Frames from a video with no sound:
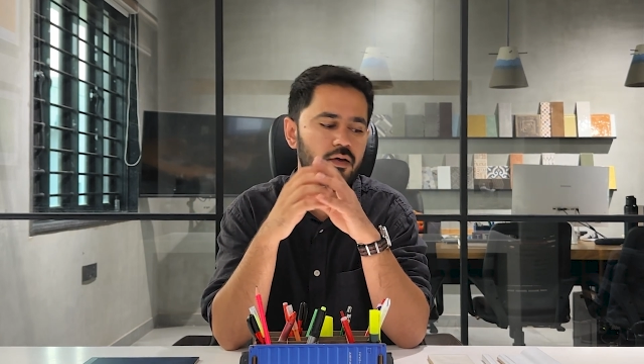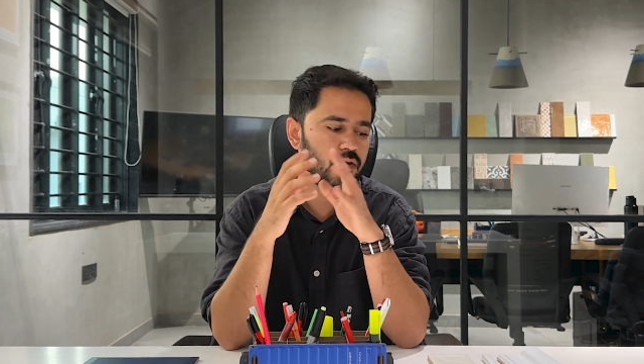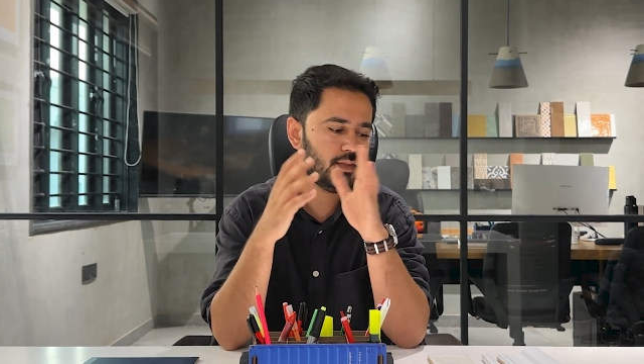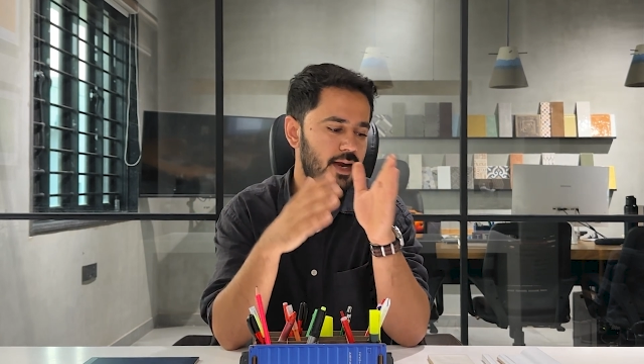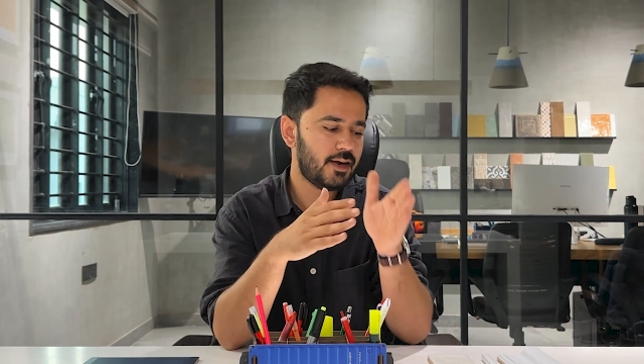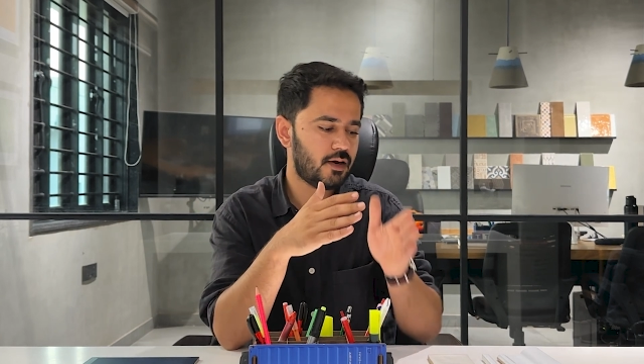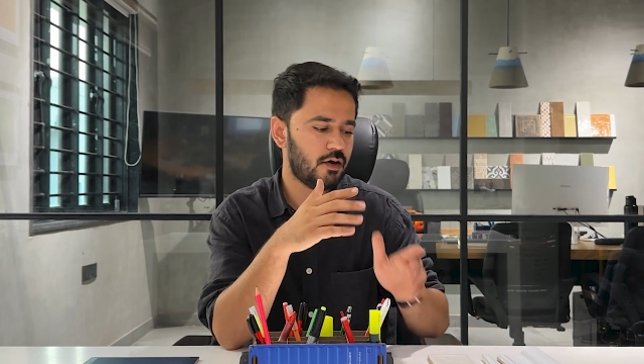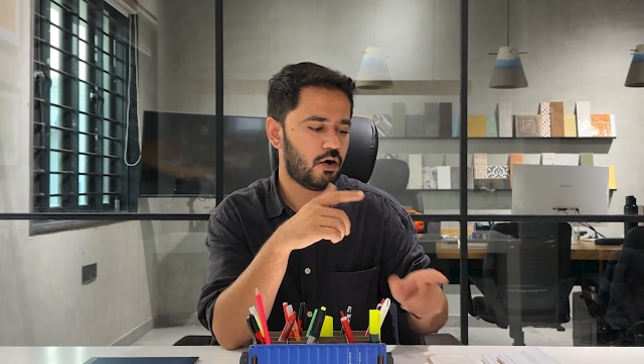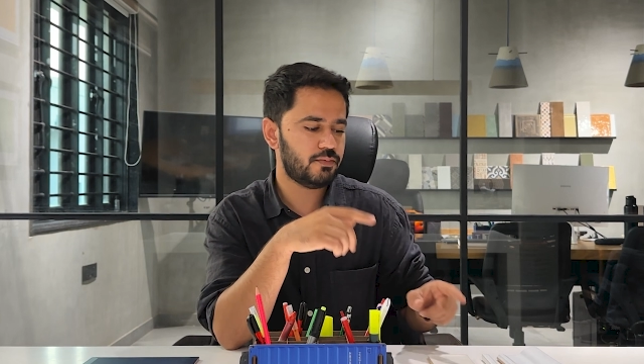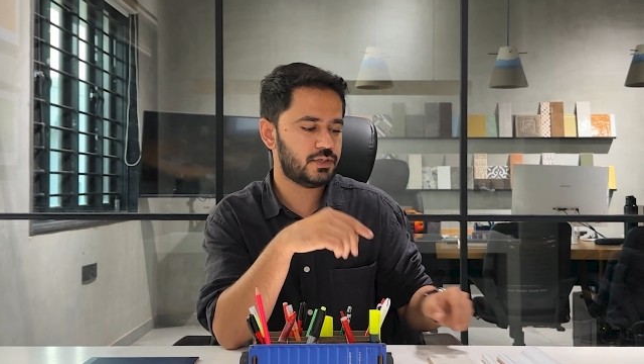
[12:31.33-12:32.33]
that
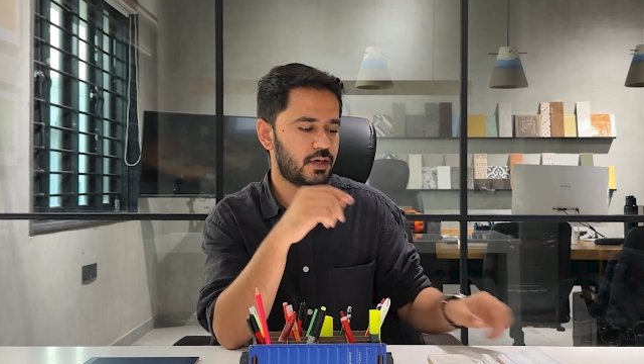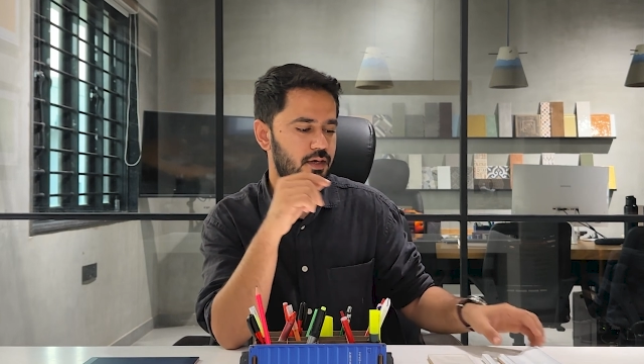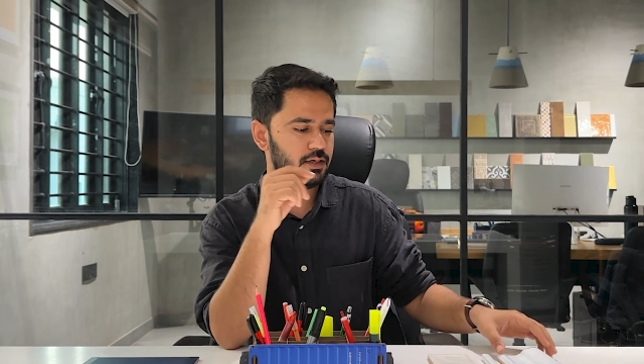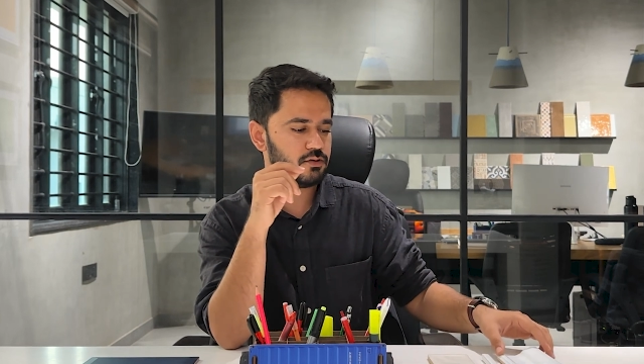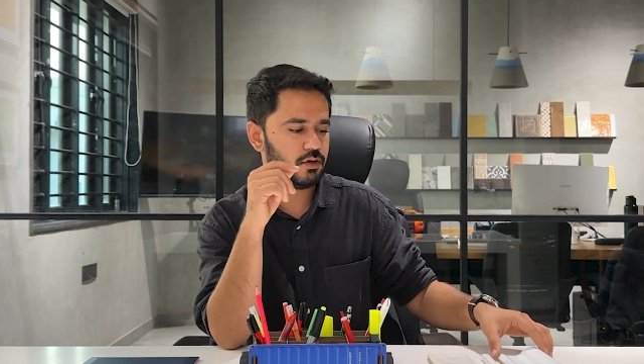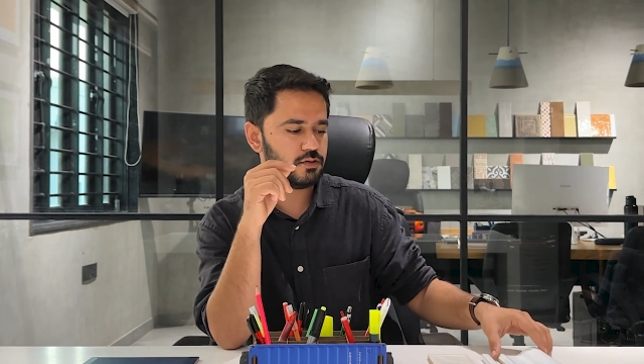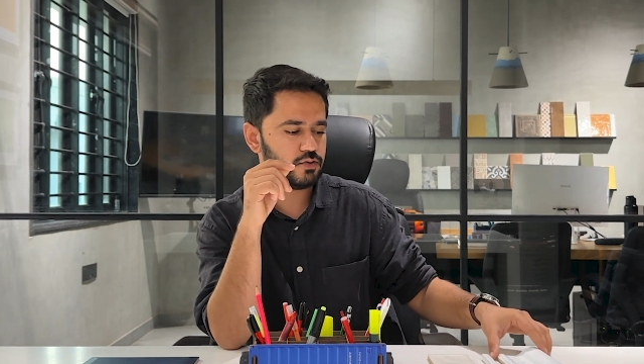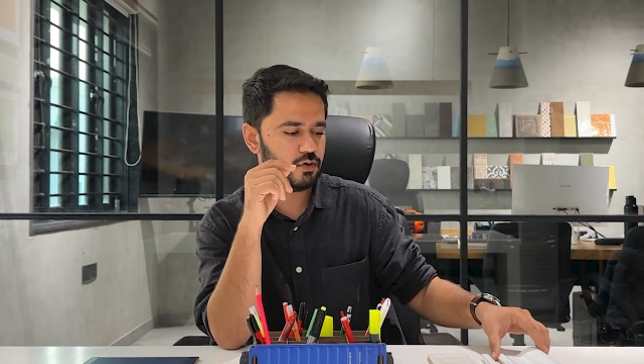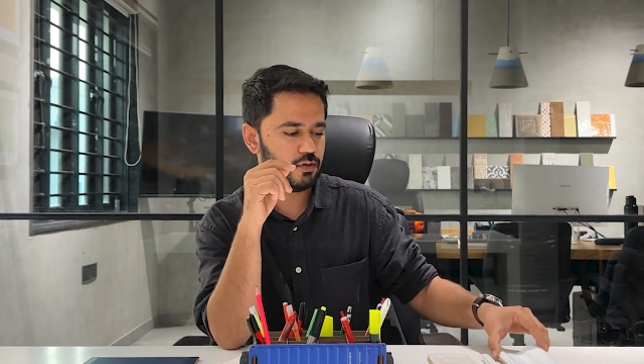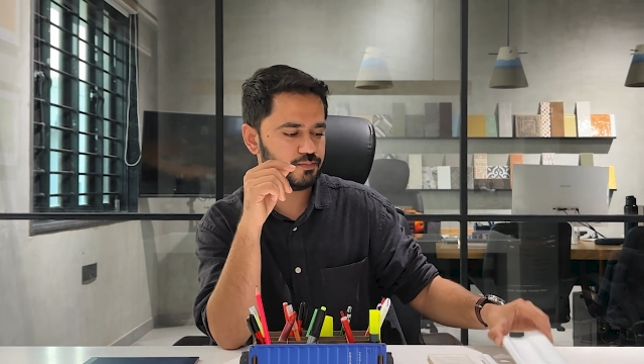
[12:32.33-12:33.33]
option is
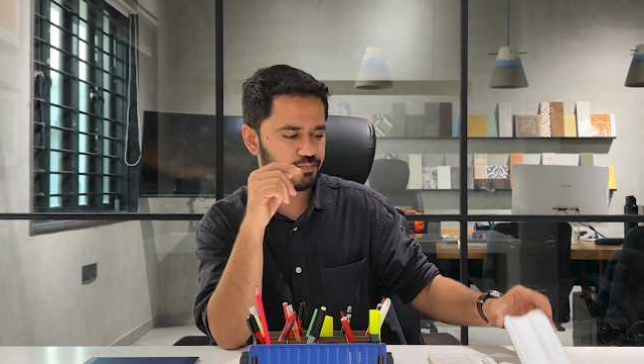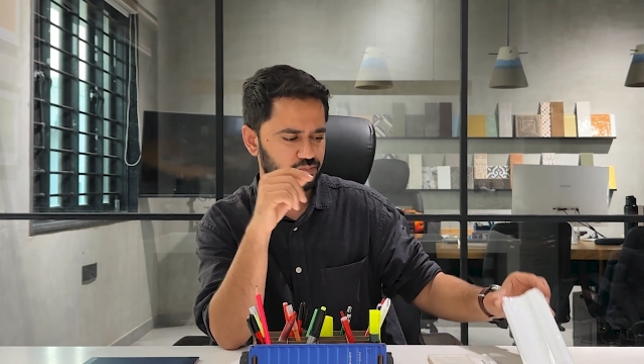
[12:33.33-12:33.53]
also